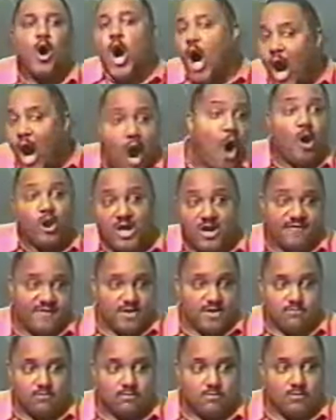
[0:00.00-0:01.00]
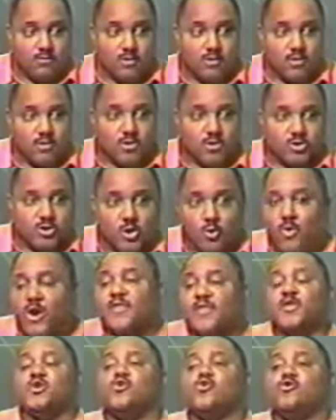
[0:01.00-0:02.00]
all of it. So
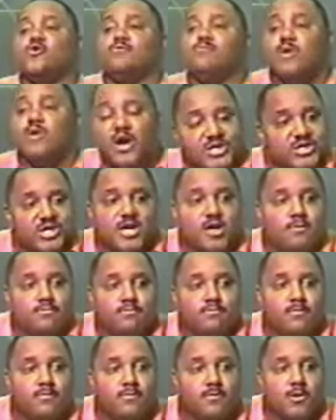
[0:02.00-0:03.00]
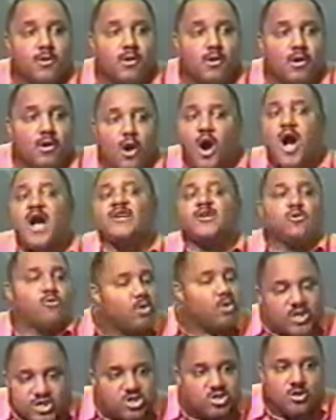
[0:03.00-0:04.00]
whether you're a Muslim or a
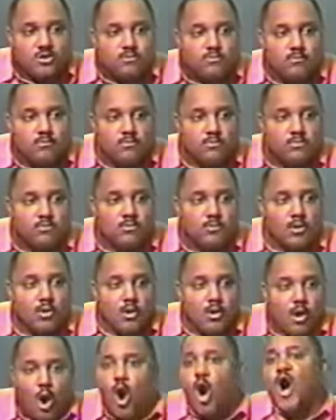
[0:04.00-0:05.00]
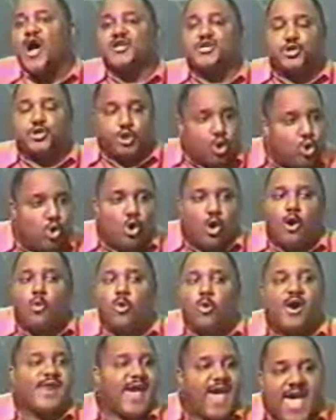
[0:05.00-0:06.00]
Christian, or a Jew
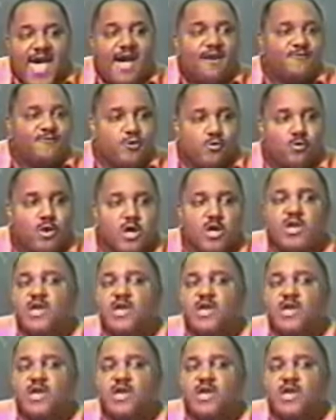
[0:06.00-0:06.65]
or what have you.